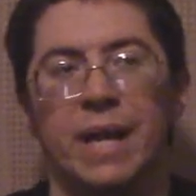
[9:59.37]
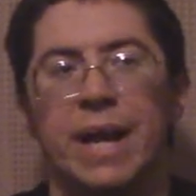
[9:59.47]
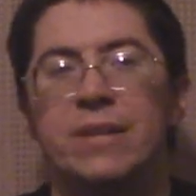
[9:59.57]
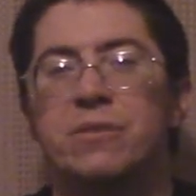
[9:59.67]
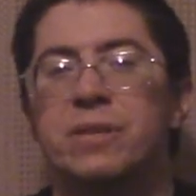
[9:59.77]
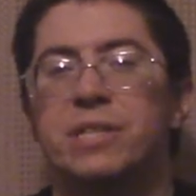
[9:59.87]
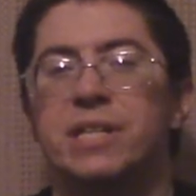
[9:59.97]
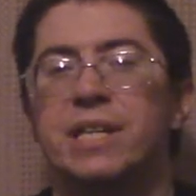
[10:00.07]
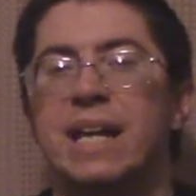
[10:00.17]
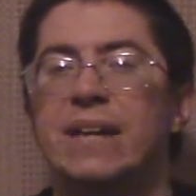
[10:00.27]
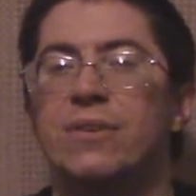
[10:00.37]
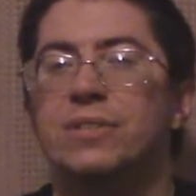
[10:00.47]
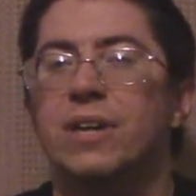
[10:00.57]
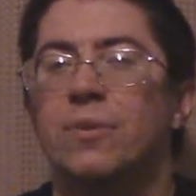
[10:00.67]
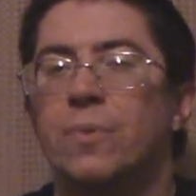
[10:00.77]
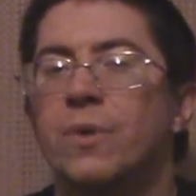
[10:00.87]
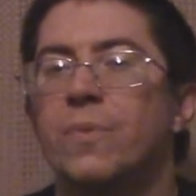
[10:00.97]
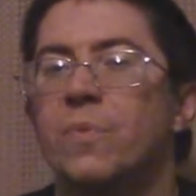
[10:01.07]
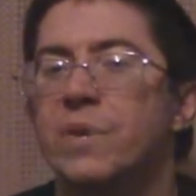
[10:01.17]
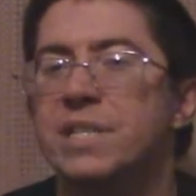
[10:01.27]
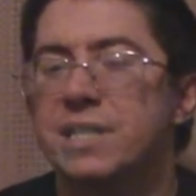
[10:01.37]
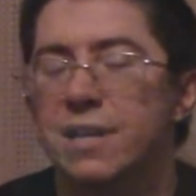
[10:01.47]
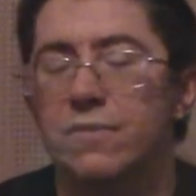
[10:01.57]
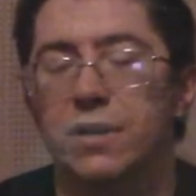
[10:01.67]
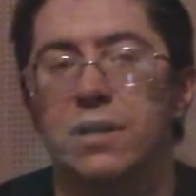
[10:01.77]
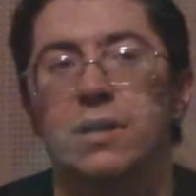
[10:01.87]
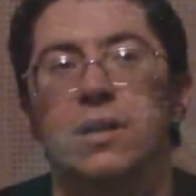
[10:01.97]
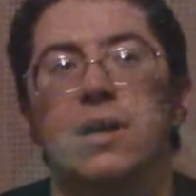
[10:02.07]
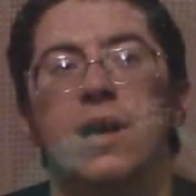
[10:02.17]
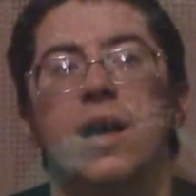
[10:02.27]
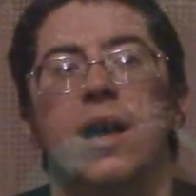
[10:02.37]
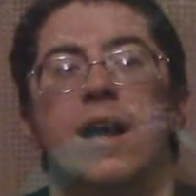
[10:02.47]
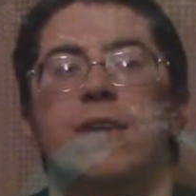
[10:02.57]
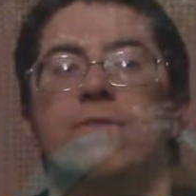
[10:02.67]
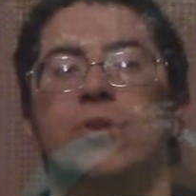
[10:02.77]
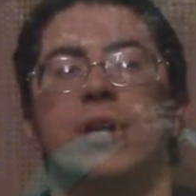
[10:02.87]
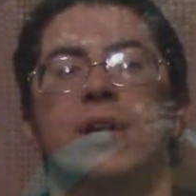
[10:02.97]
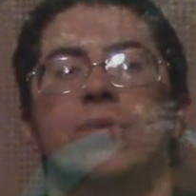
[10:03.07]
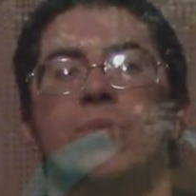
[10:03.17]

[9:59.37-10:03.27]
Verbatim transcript: and you can see he knows how to work with what he's given. And I feel like